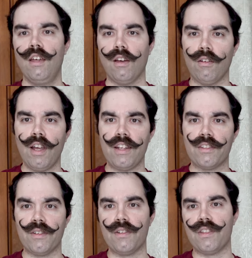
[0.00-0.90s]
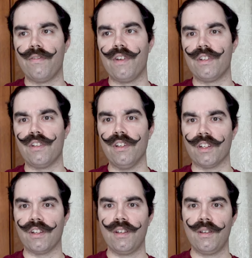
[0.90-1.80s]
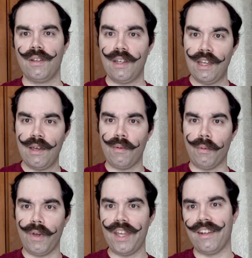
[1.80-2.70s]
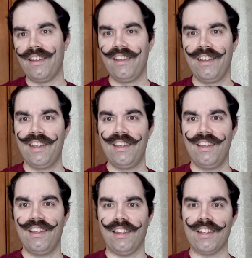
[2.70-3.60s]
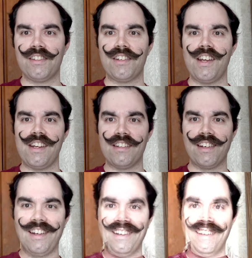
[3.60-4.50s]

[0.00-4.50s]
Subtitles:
All right, so here's the finished look. But wait, let's change.